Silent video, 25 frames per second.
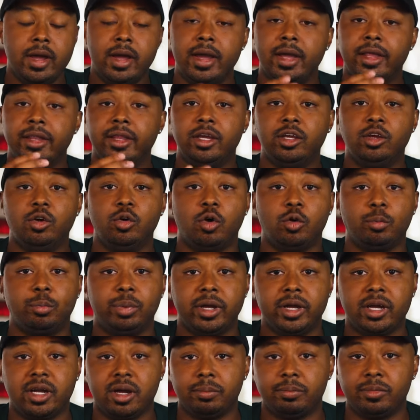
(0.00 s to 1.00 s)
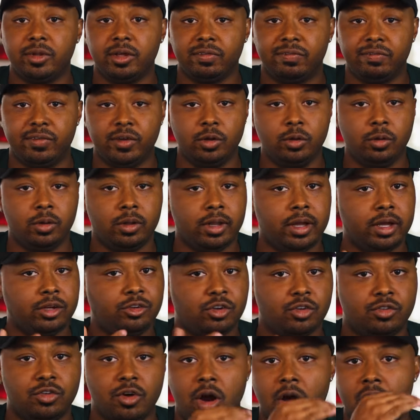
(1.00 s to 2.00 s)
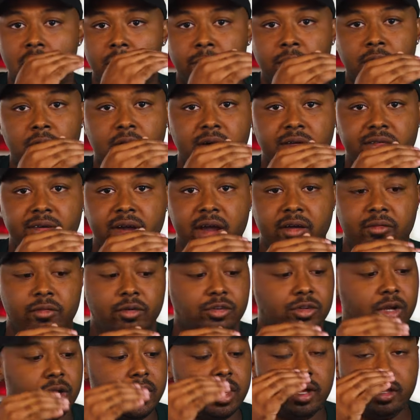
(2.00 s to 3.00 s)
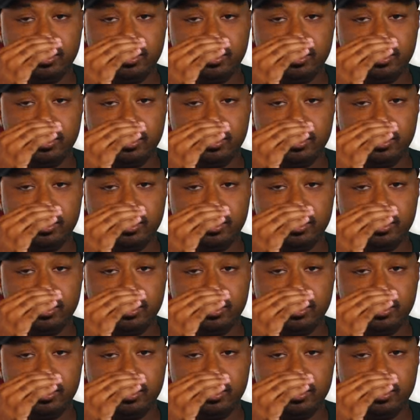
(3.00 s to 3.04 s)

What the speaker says: and then you'll pick up the few and they just are above average.